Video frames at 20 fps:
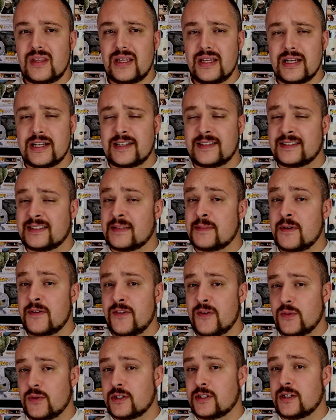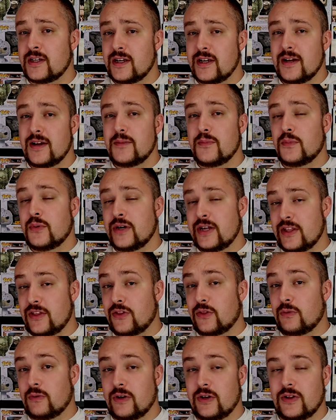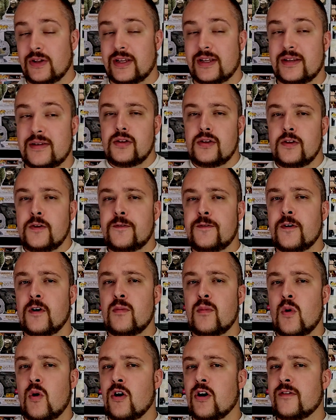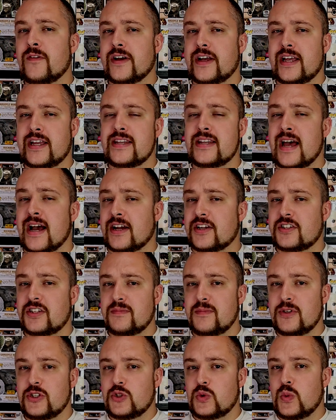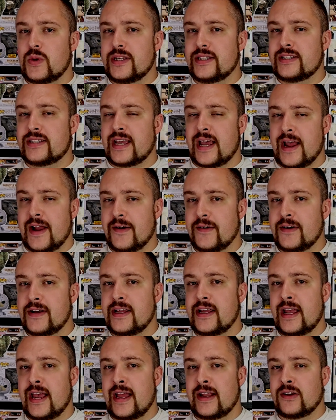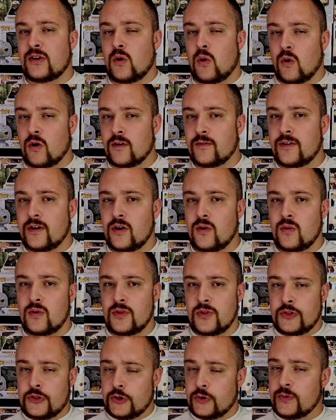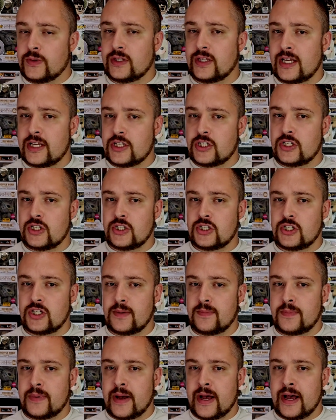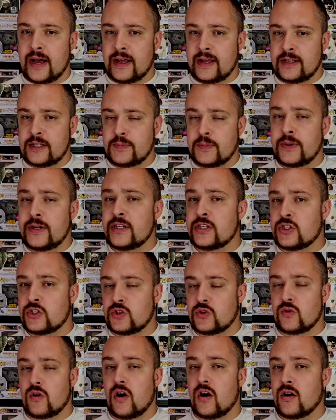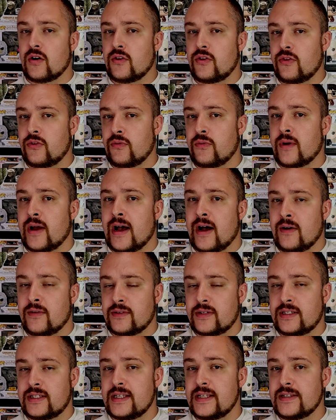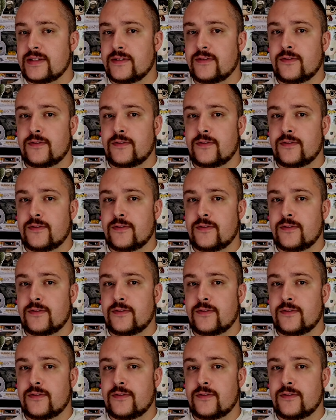because some of it was pretty thrilling. You feel more of a connection between Terry and Korvo. Their relationship is pretty strong throughout season